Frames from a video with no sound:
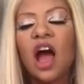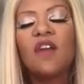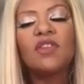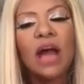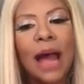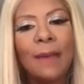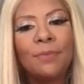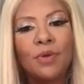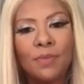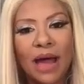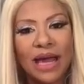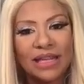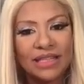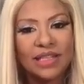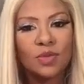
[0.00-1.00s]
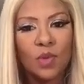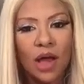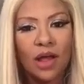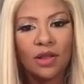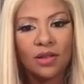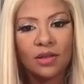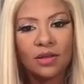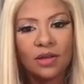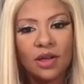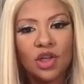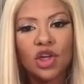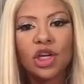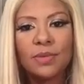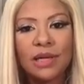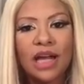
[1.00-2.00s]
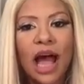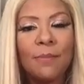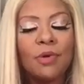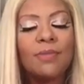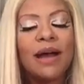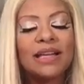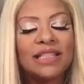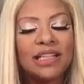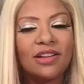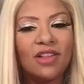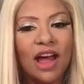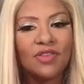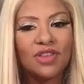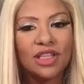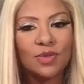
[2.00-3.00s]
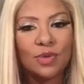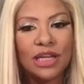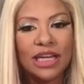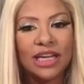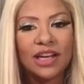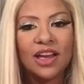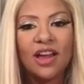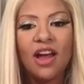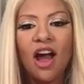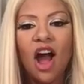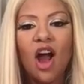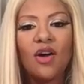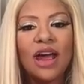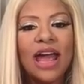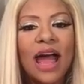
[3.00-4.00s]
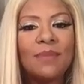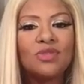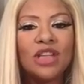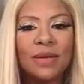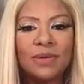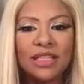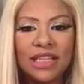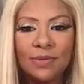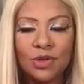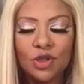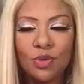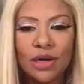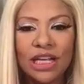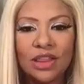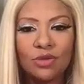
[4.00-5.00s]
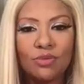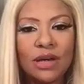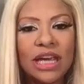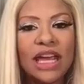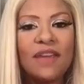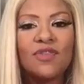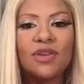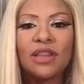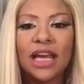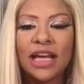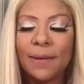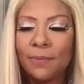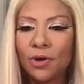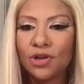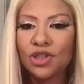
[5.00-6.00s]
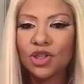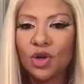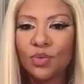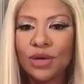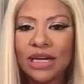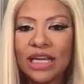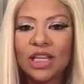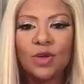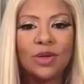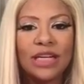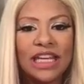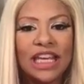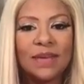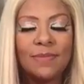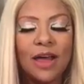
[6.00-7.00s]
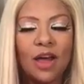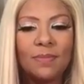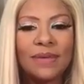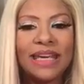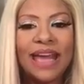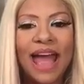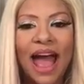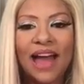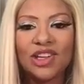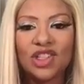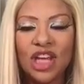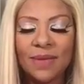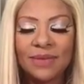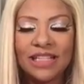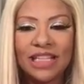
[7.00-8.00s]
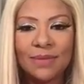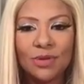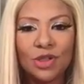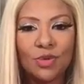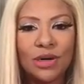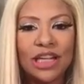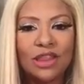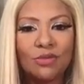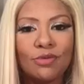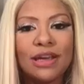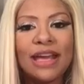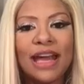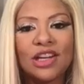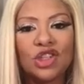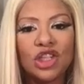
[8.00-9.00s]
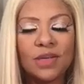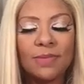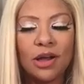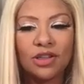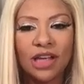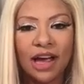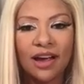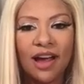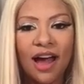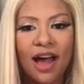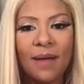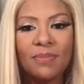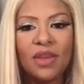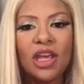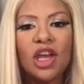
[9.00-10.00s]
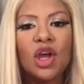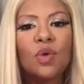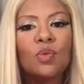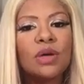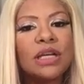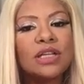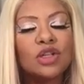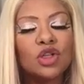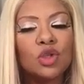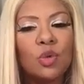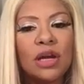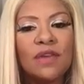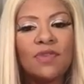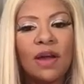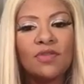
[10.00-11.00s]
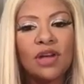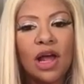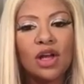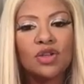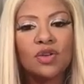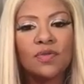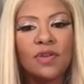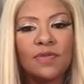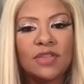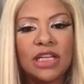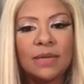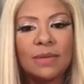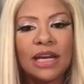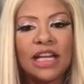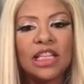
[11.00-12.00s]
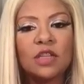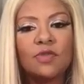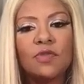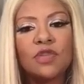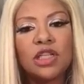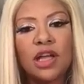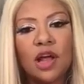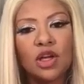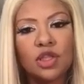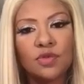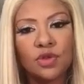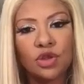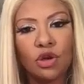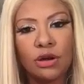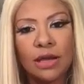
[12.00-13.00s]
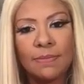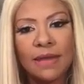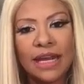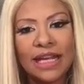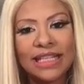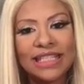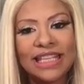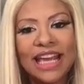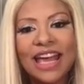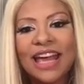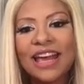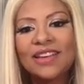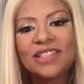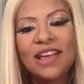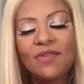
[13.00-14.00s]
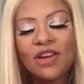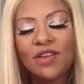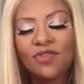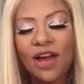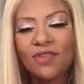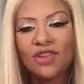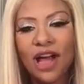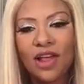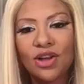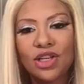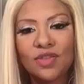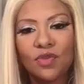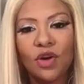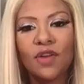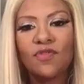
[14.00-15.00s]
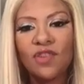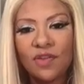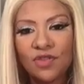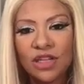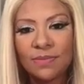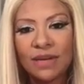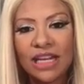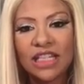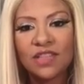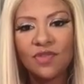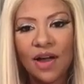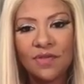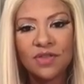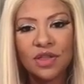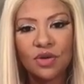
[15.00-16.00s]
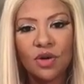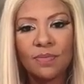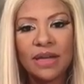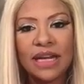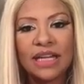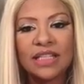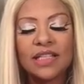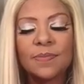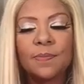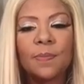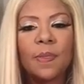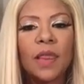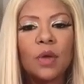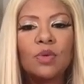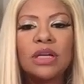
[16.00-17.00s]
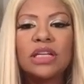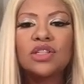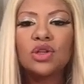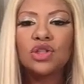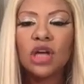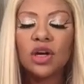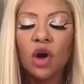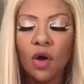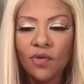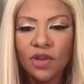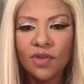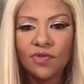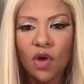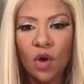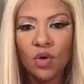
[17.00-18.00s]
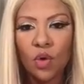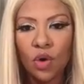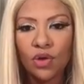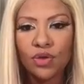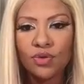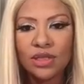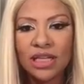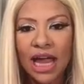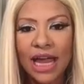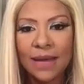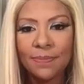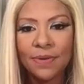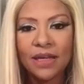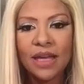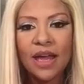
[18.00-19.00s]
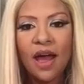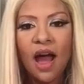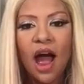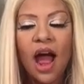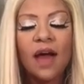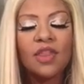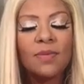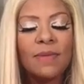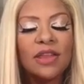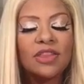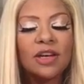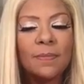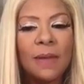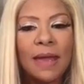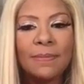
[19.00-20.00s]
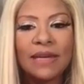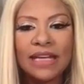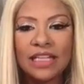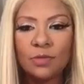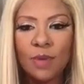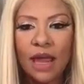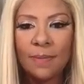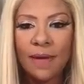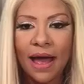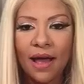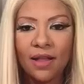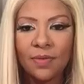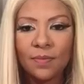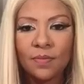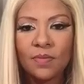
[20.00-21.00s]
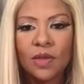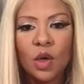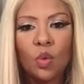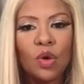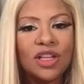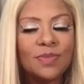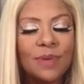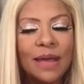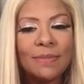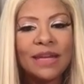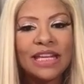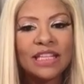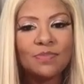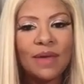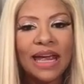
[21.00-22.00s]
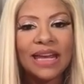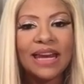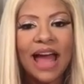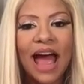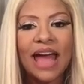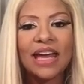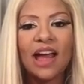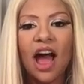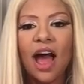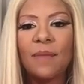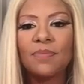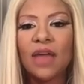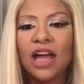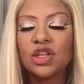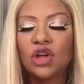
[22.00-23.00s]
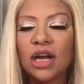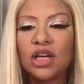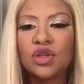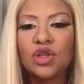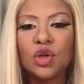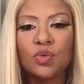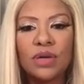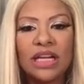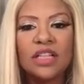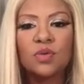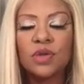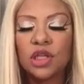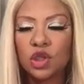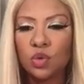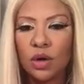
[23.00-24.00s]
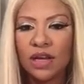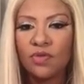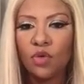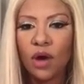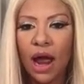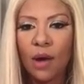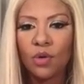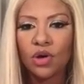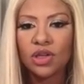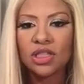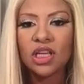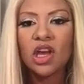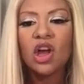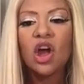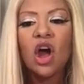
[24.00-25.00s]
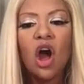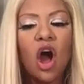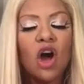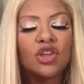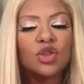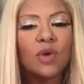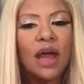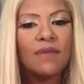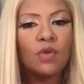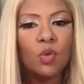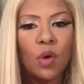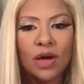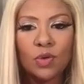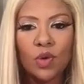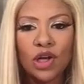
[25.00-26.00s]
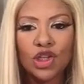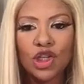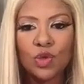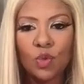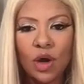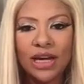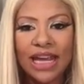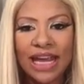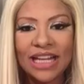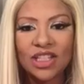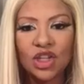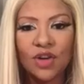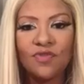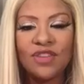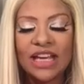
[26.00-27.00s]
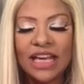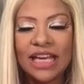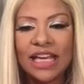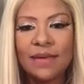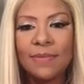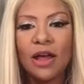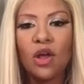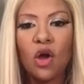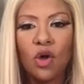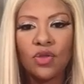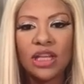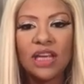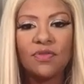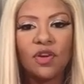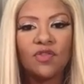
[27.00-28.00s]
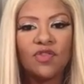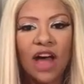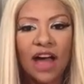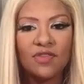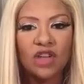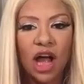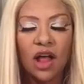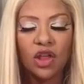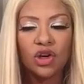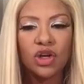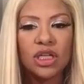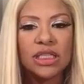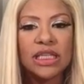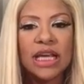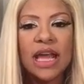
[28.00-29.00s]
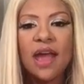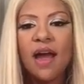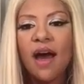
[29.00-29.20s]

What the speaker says: compromise as well. You're going to be compromising a lot this week. All right, I'm jamiezebra23. If you'd like a personal reading, you can email me at jamiezebra23@gmail.com. Readings are $25 for 15 minutes, $50 for 30 minutes, $75 for 50 minutes, 50 minutes. Readings are done over the phone or through Skype. The method of payment is PayPal. Once payment is made, I try to do your readings within 24 hours. Also, I have a one question, one answer via email only for $5.